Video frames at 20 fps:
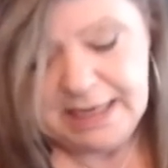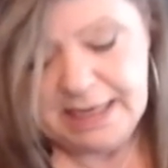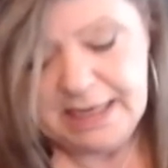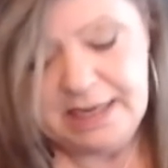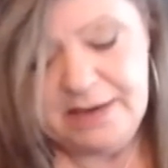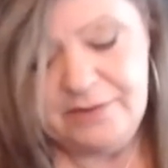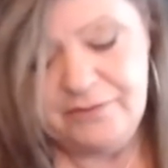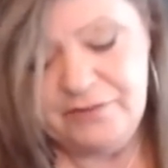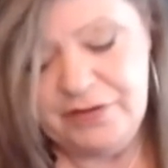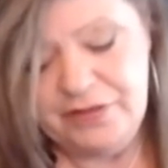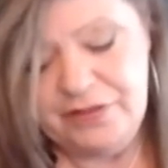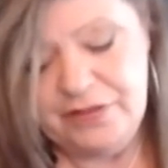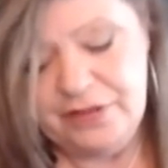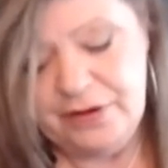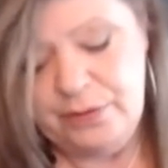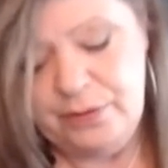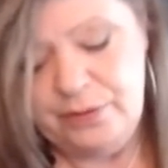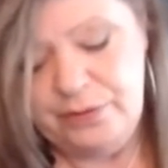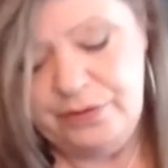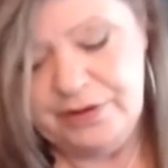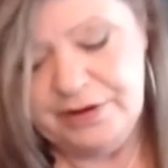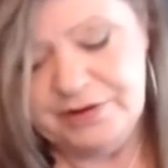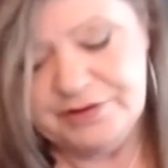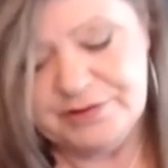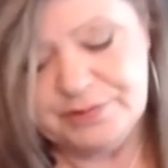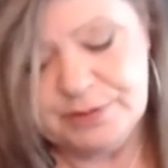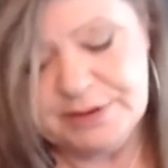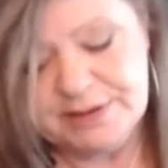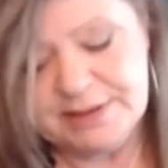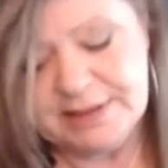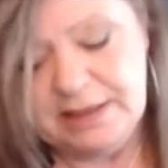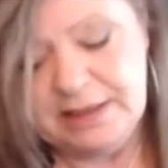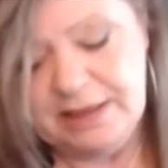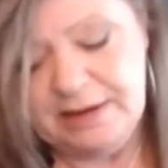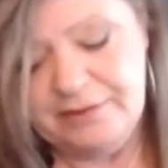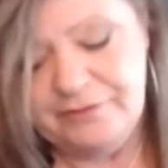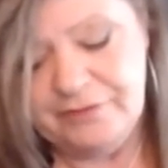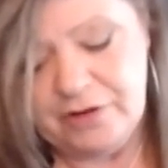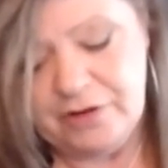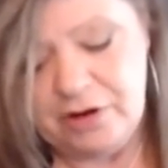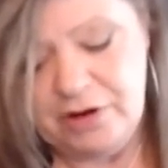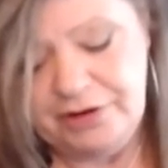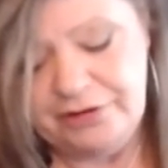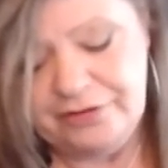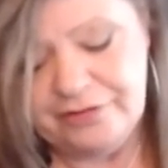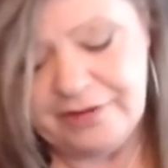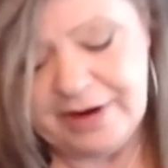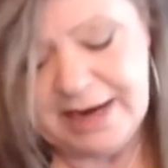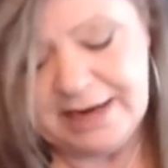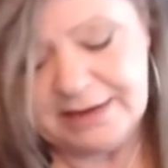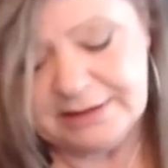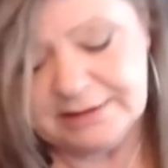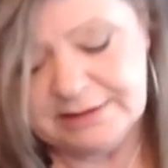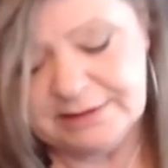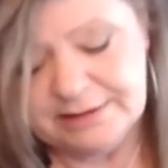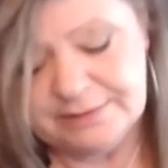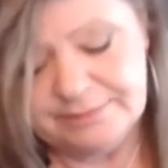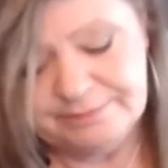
even though this was a love contract.